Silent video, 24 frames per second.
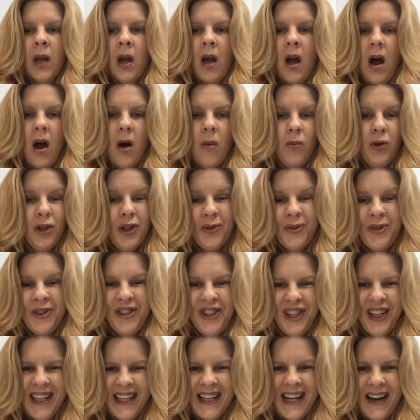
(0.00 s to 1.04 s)
which ones you
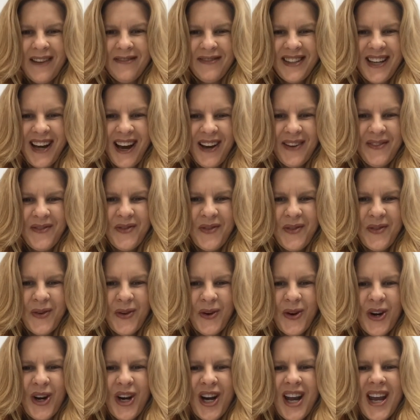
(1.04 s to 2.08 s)
didn't have time
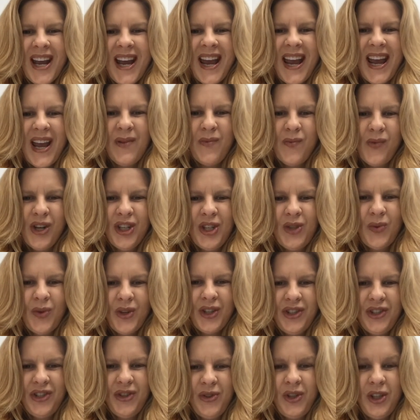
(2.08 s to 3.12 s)
for, and which
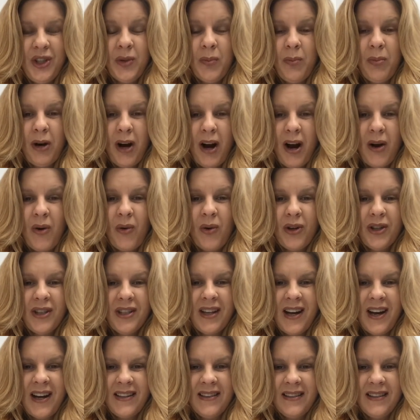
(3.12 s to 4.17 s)
ones you need to
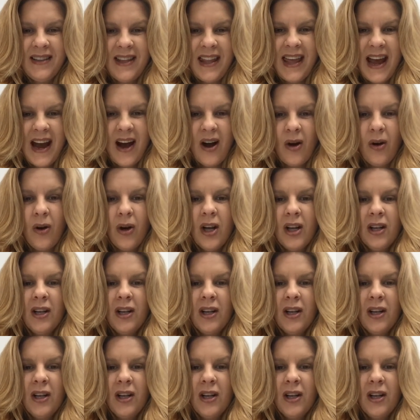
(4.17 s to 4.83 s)
prioritize now.